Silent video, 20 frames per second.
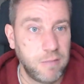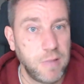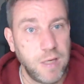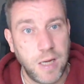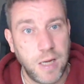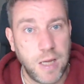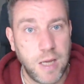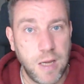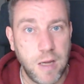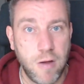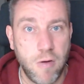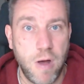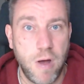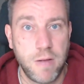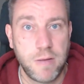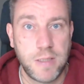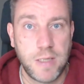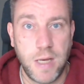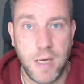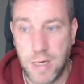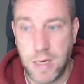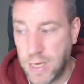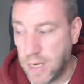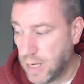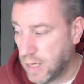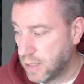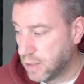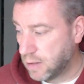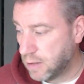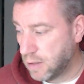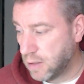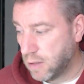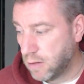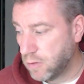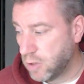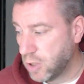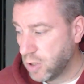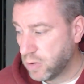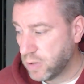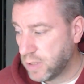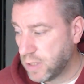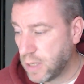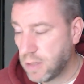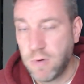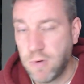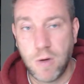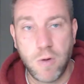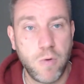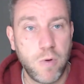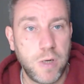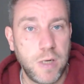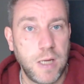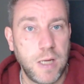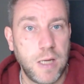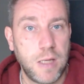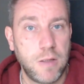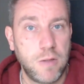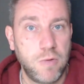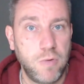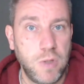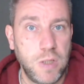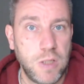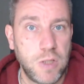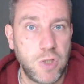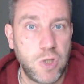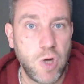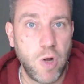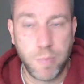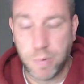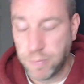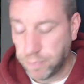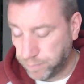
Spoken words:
It can go outside and you know, start recording and doing its job.